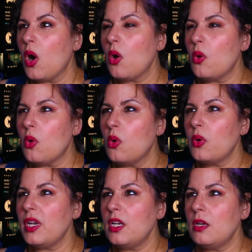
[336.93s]
Oh,
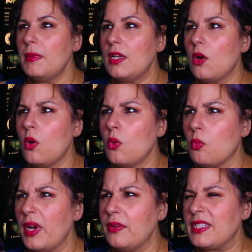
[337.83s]
what did Newman,
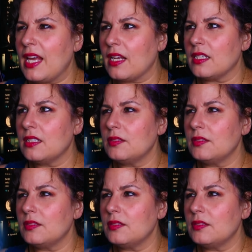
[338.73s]
what was that?